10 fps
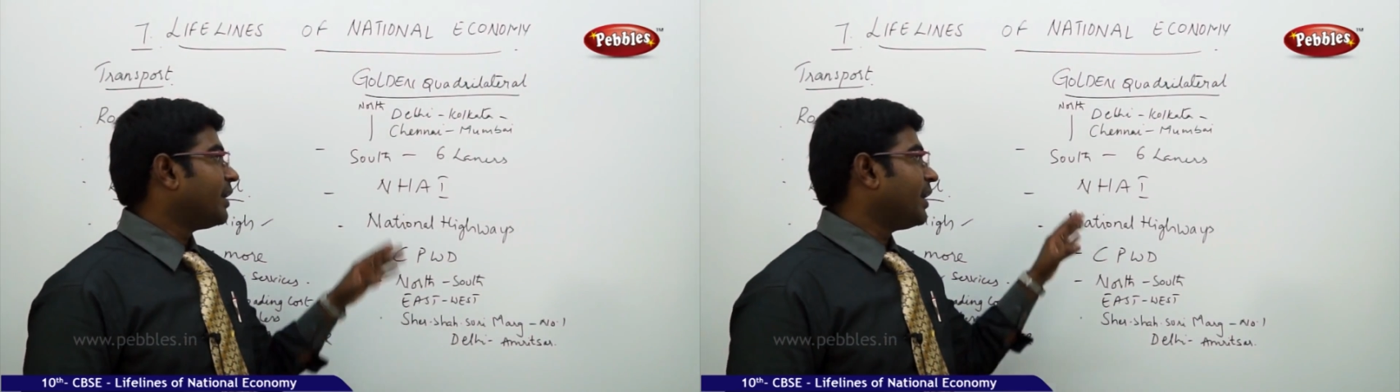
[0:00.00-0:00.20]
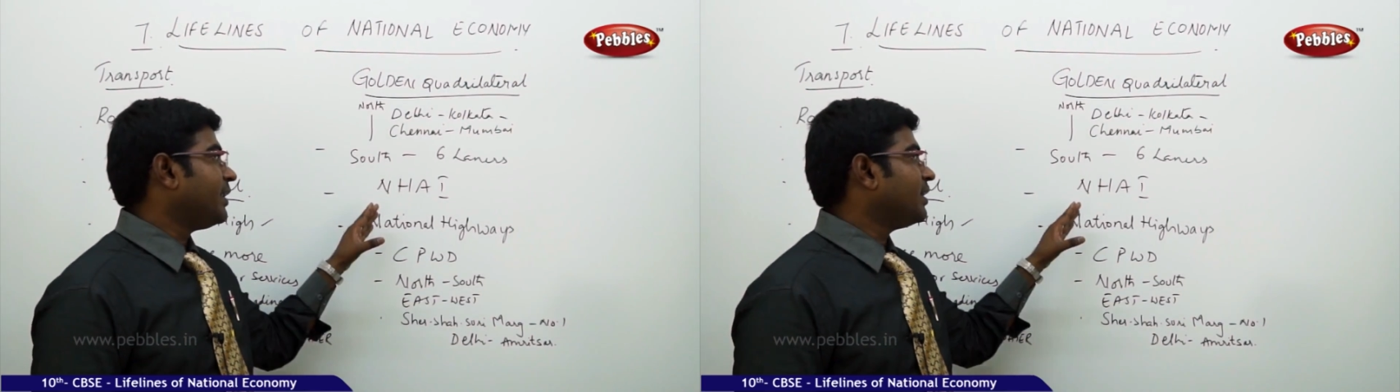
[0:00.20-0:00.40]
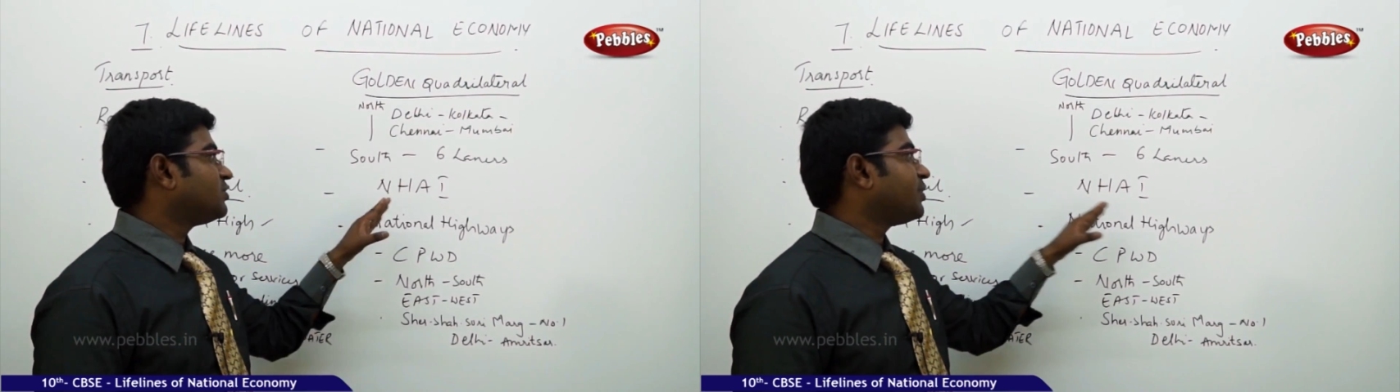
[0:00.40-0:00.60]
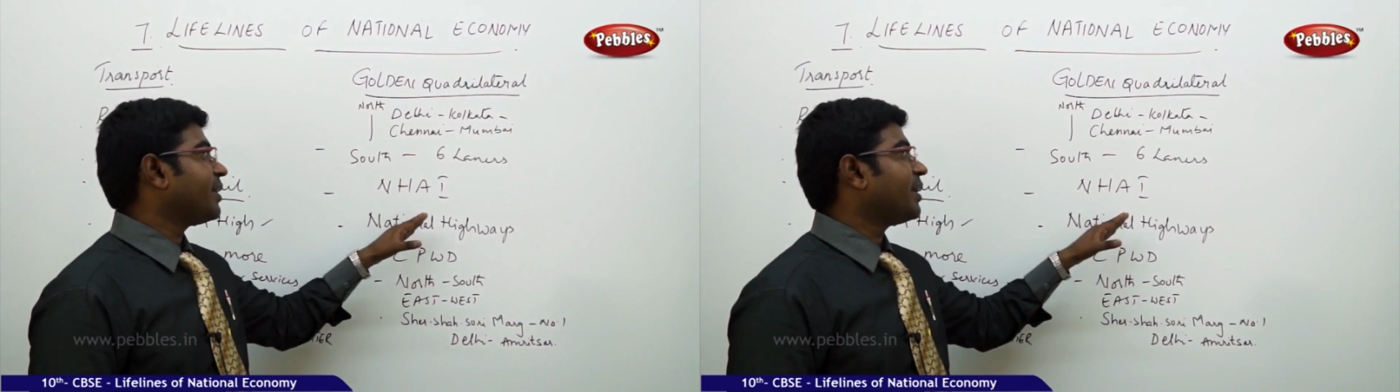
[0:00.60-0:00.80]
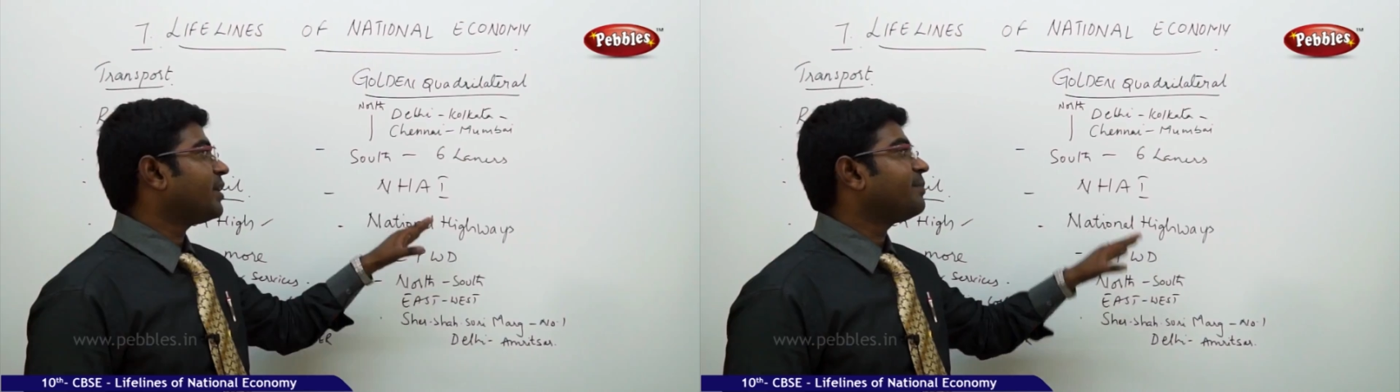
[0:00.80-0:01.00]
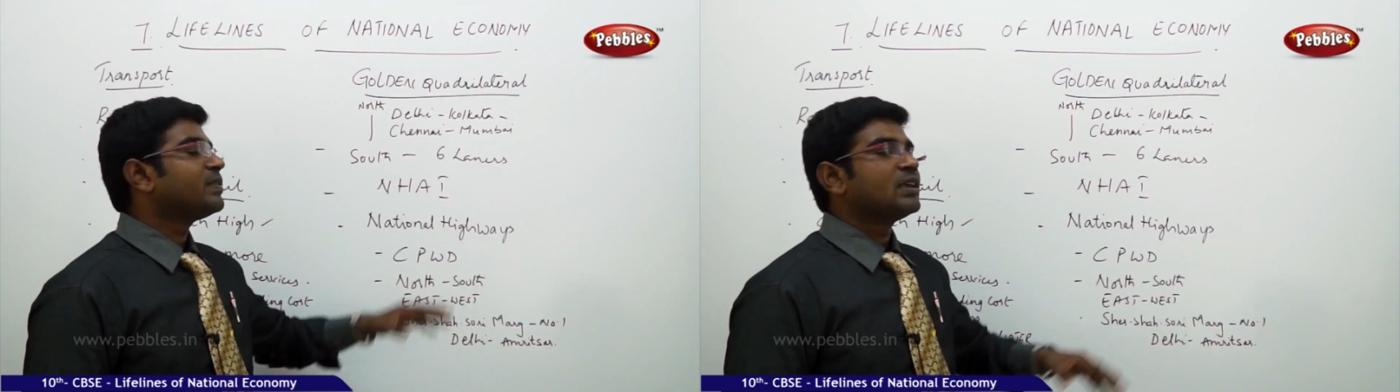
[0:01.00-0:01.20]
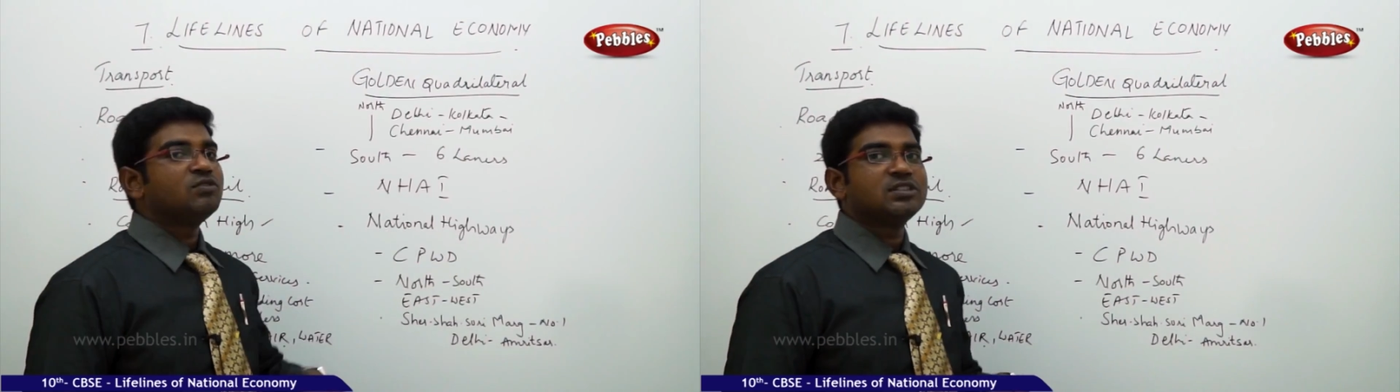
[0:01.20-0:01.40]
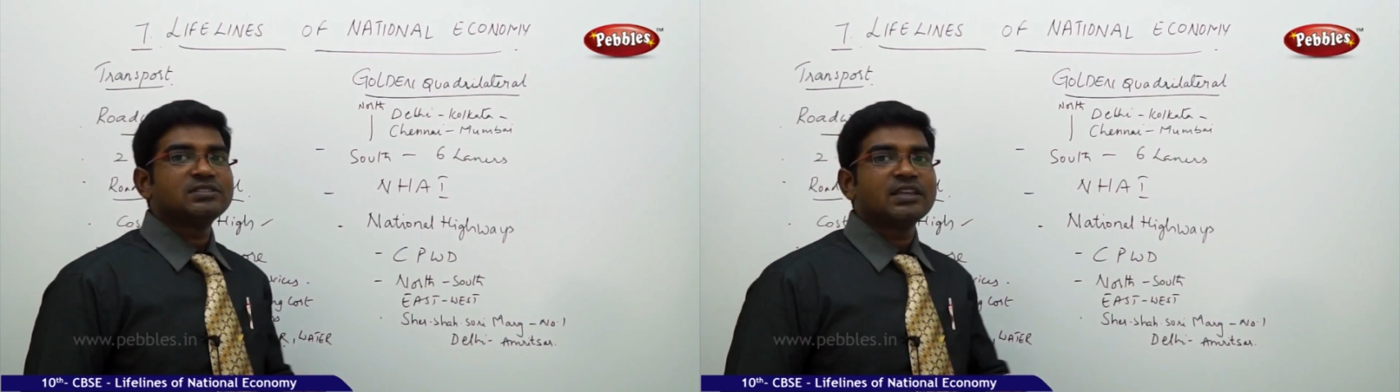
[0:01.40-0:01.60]
NHAI
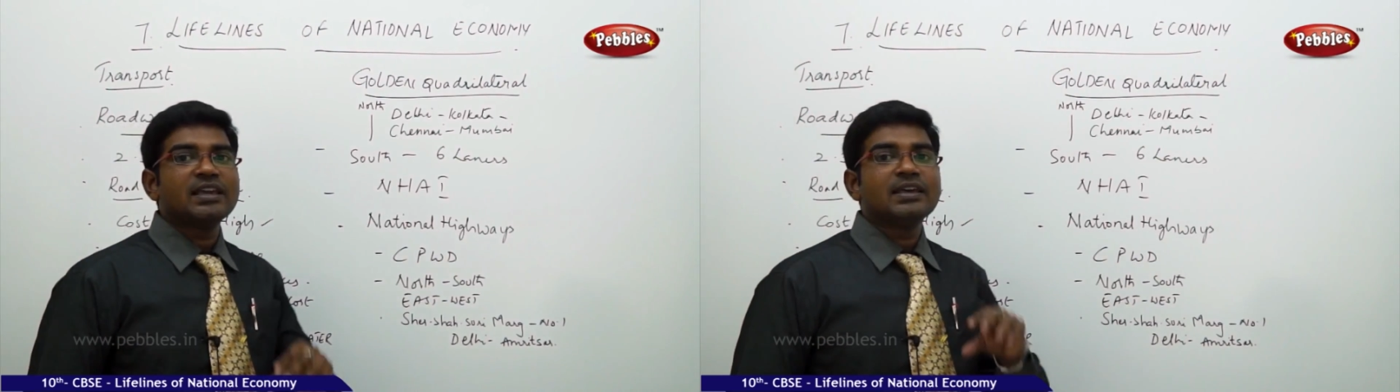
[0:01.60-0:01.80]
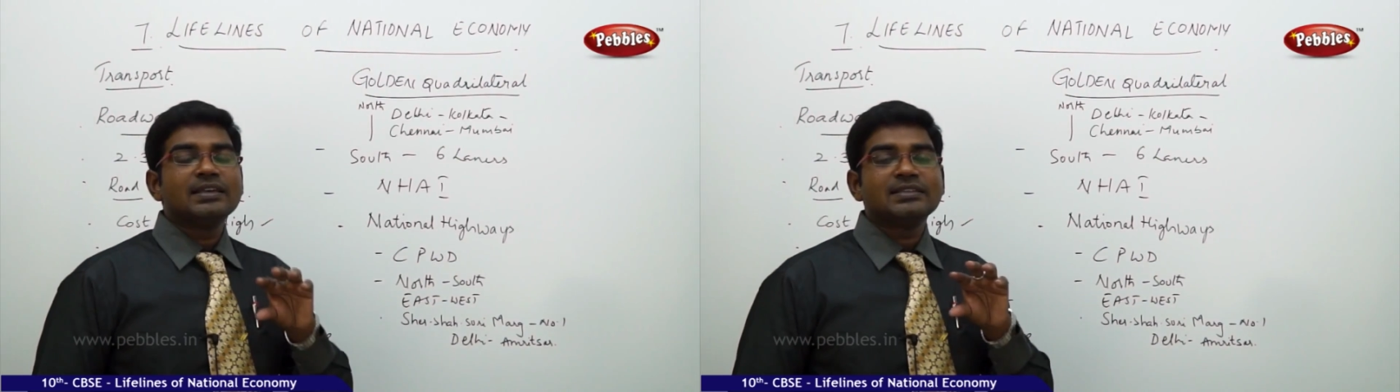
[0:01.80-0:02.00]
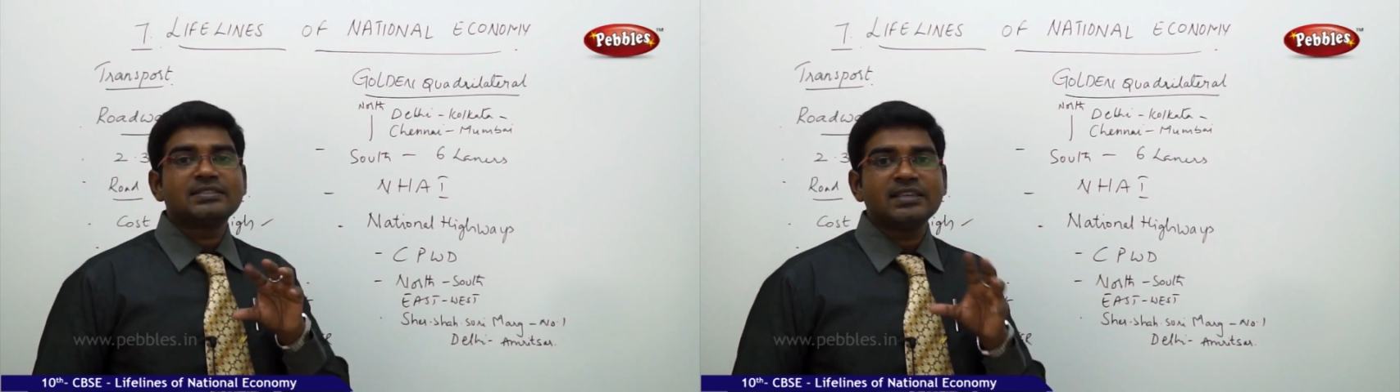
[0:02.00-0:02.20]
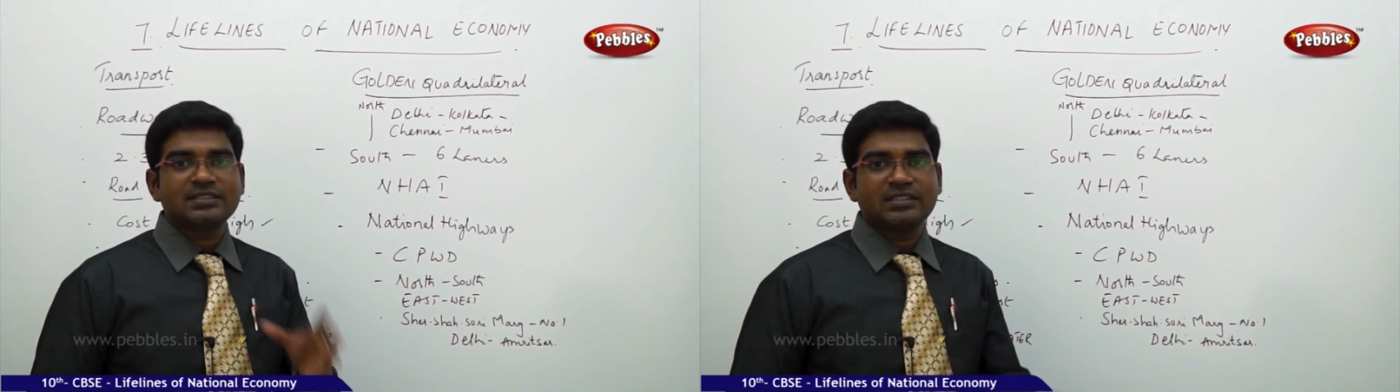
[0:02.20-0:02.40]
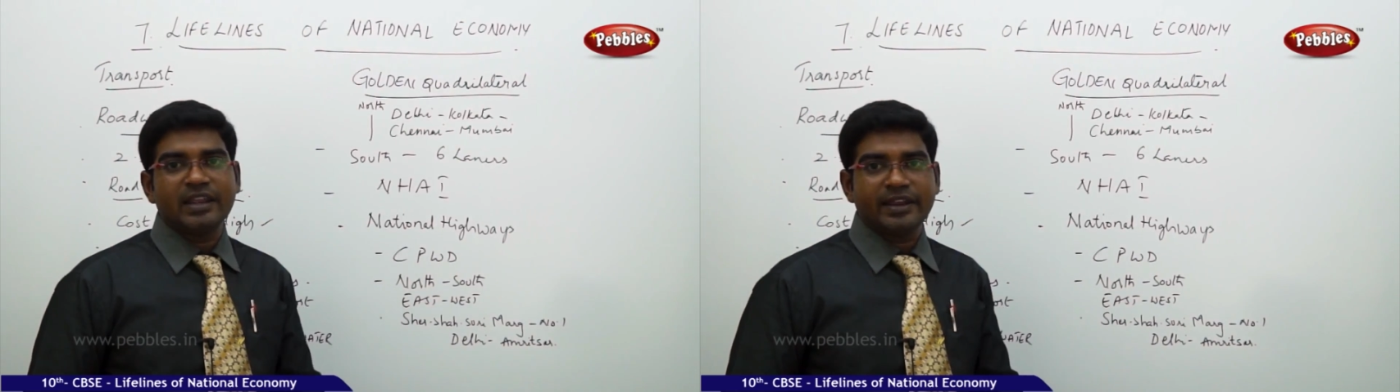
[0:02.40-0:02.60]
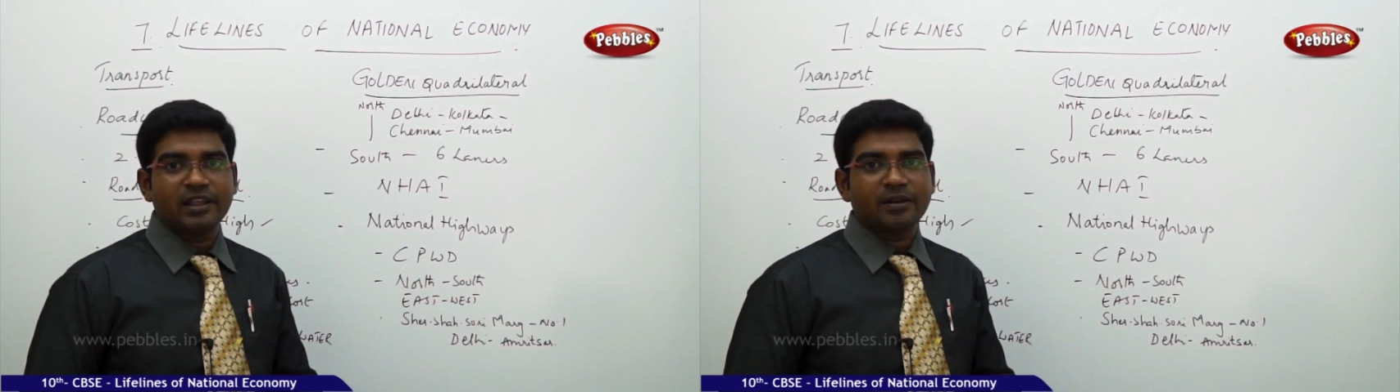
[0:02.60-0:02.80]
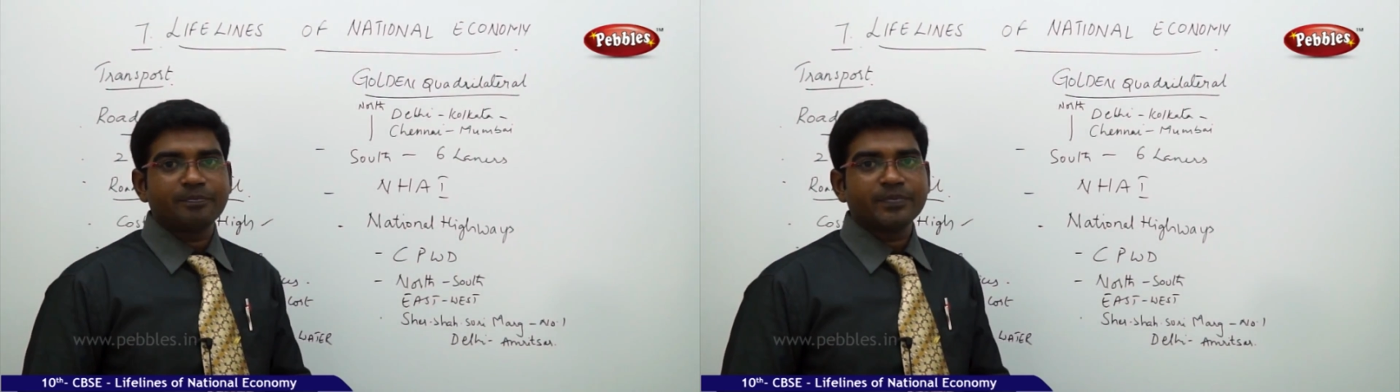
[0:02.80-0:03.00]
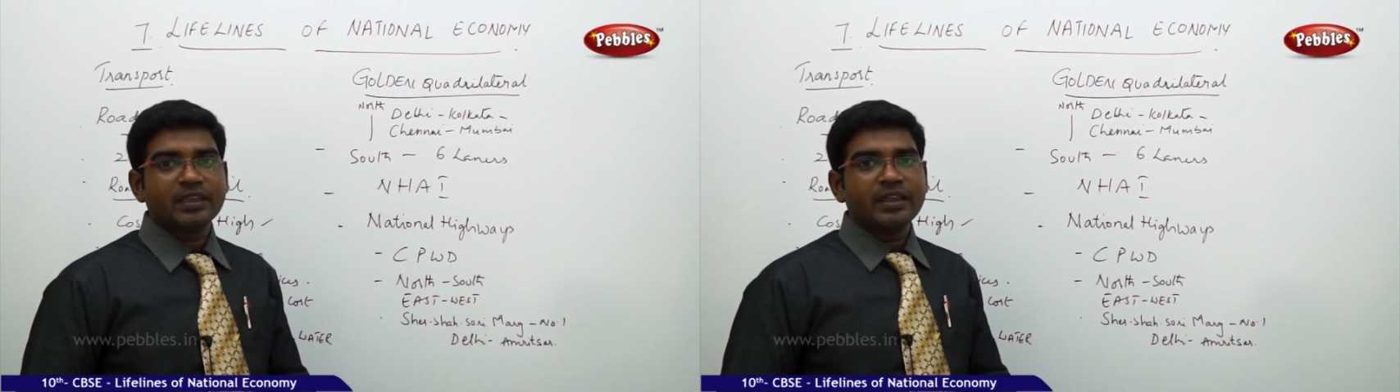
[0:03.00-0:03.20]
which is a six laner.